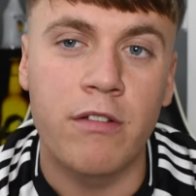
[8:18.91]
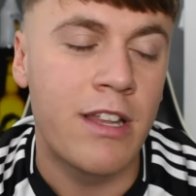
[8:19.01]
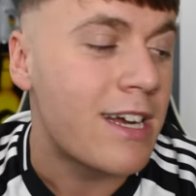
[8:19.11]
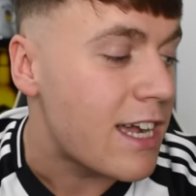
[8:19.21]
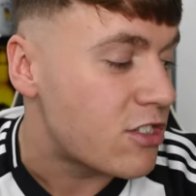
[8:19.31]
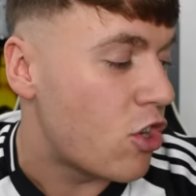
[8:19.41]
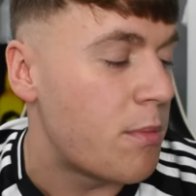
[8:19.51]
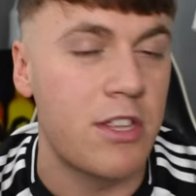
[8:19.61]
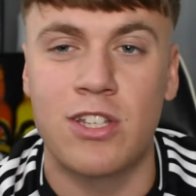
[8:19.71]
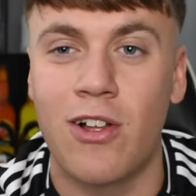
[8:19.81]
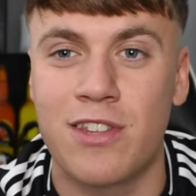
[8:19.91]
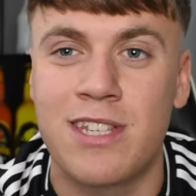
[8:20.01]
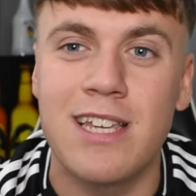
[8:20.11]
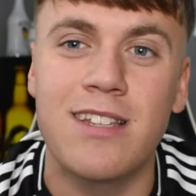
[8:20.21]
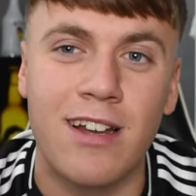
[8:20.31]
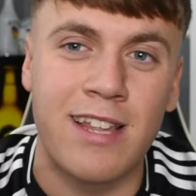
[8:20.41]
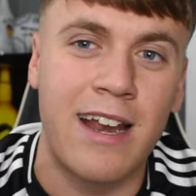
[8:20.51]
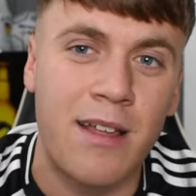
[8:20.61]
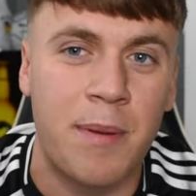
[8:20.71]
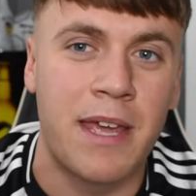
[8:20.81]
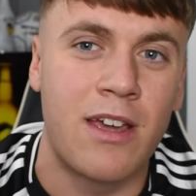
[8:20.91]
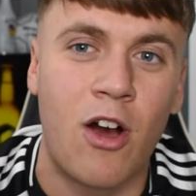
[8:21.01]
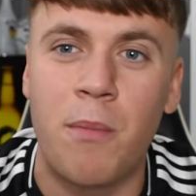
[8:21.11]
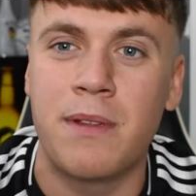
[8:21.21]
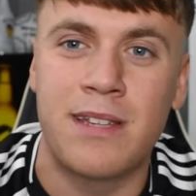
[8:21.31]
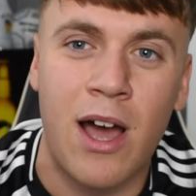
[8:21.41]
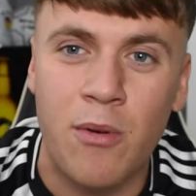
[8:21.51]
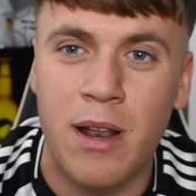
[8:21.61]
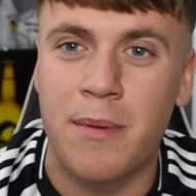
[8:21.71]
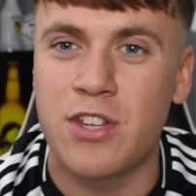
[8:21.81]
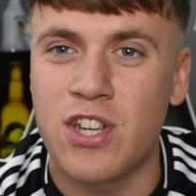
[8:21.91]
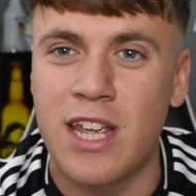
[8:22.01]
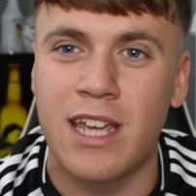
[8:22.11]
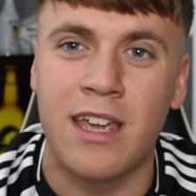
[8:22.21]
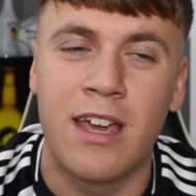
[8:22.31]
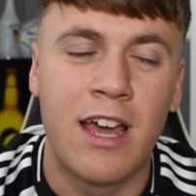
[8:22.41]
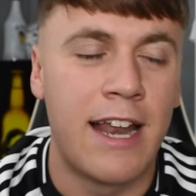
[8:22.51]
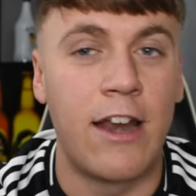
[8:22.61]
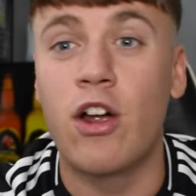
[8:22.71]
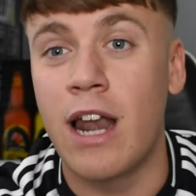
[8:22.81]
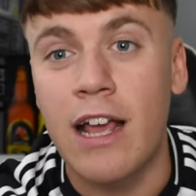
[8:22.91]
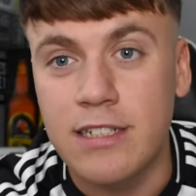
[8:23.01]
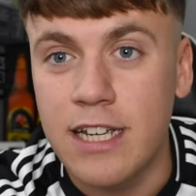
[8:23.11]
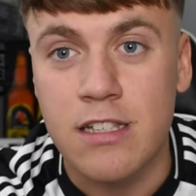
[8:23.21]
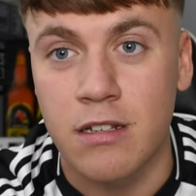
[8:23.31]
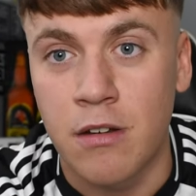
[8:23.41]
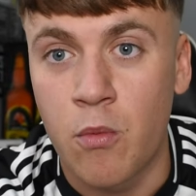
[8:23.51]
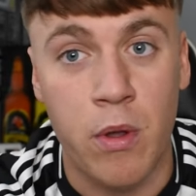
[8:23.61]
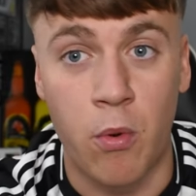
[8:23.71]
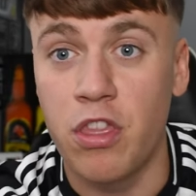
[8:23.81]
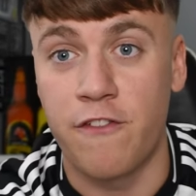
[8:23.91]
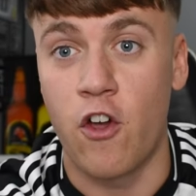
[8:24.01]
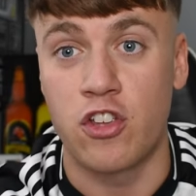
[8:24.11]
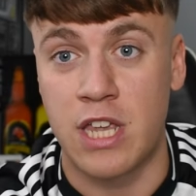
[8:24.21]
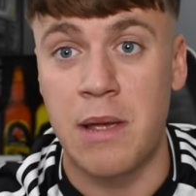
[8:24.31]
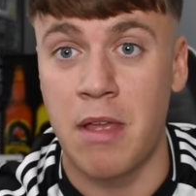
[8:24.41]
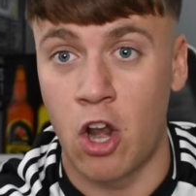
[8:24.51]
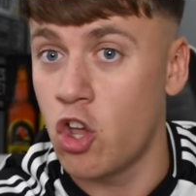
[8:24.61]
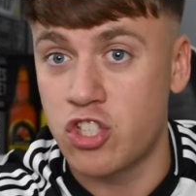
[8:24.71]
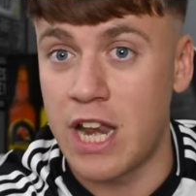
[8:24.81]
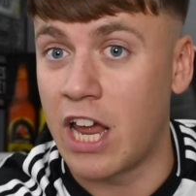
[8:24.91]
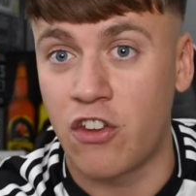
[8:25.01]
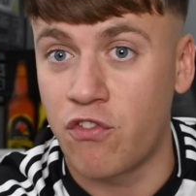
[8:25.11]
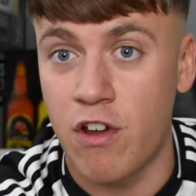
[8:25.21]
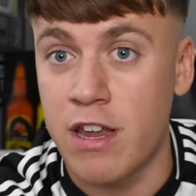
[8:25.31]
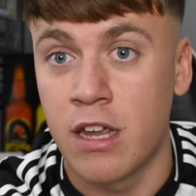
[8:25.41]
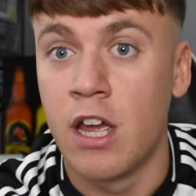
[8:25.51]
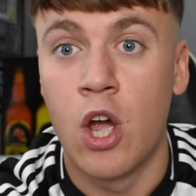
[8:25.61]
Newcastle normally to start the season, I tend to be up and down, a little bit shaky. And look at last season, we won the first game, then lost the next three.